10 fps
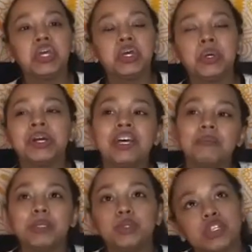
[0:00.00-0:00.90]
please
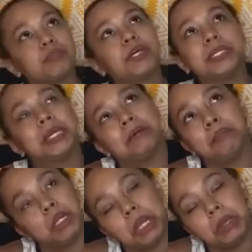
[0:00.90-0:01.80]
respond down below
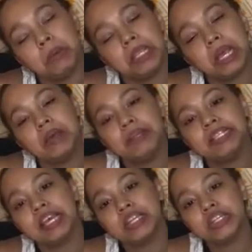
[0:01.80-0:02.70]
in the comment section.